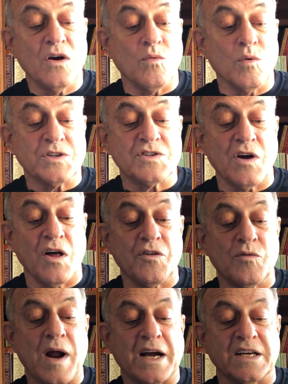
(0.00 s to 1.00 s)
"What's all the
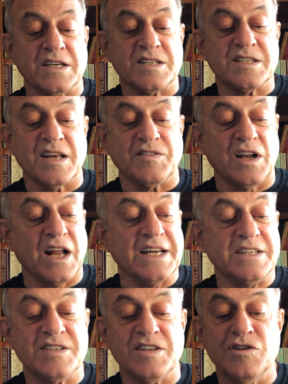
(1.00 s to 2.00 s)
ruckus?" said the
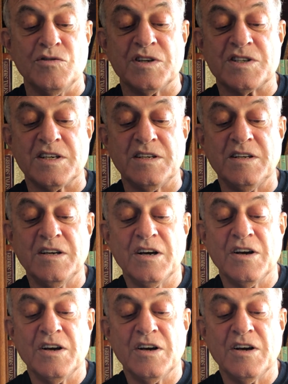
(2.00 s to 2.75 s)
lights in unison.